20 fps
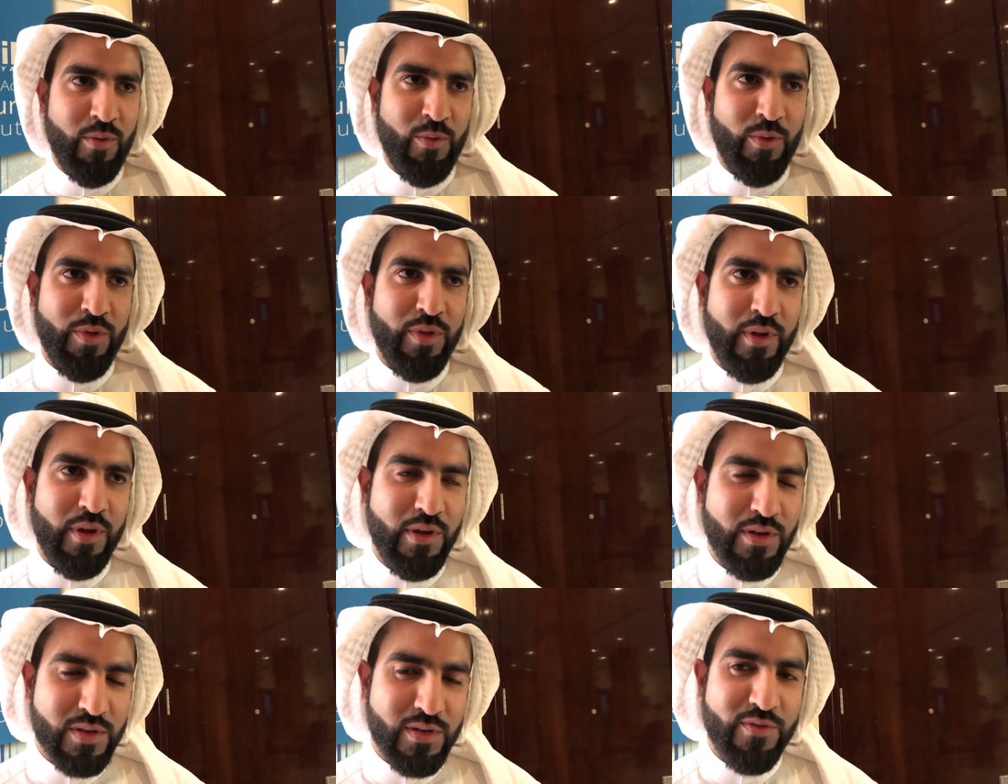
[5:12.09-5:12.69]
with
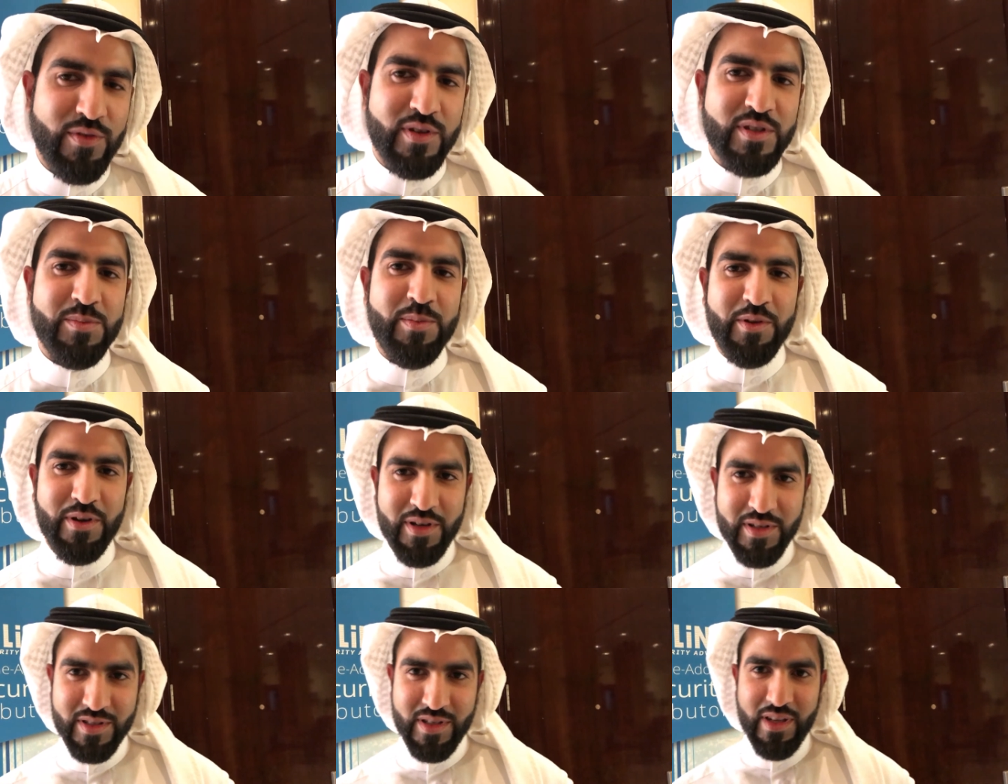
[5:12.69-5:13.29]
the years of
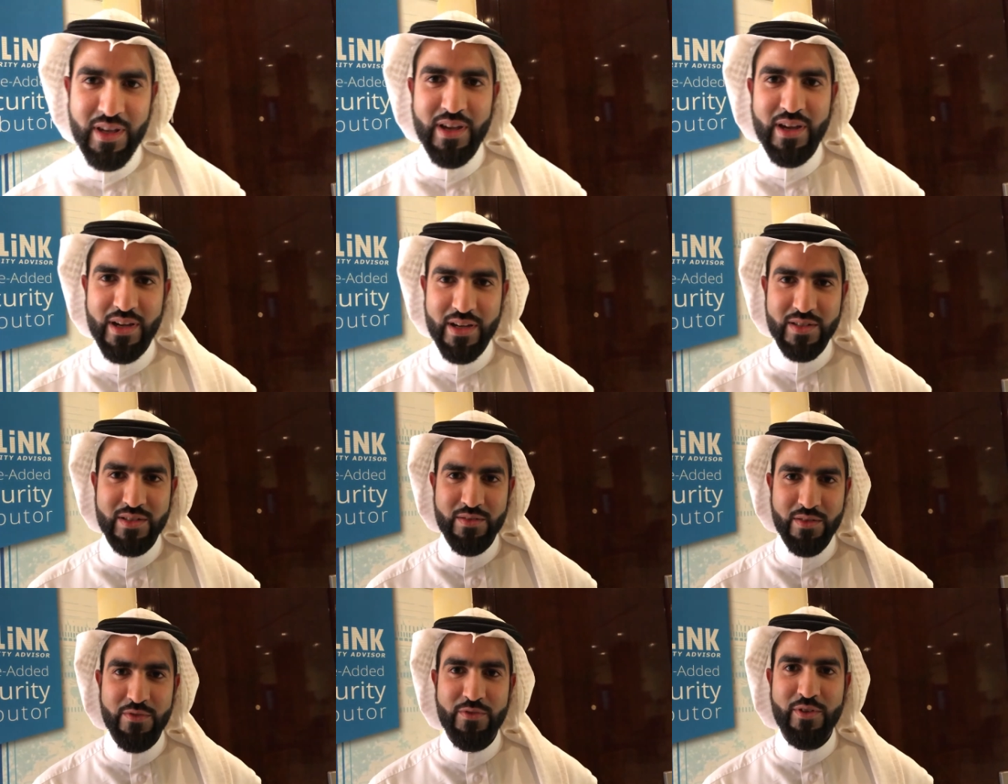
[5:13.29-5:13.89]
experience he
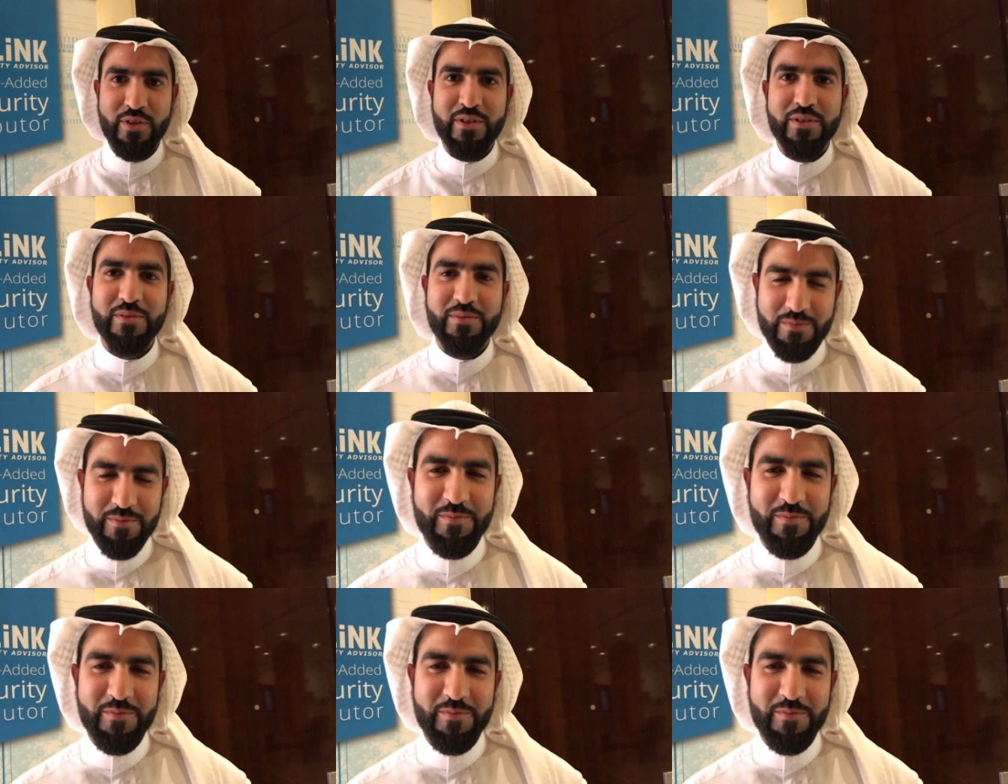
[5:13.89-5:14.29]
has in the field.